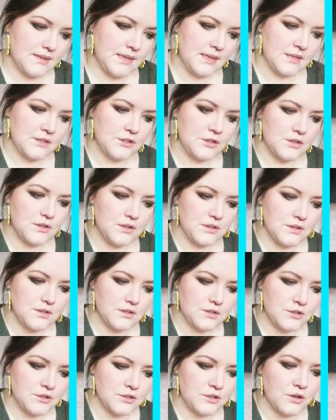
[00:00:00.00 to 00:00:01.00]
in
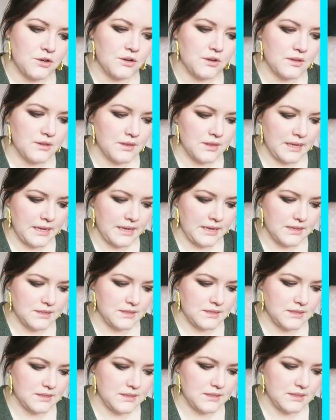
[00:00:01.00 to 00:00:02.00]
shock
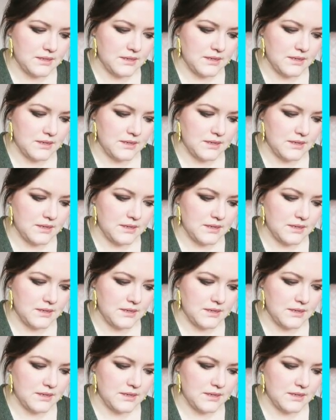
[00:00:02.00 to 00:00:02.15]
that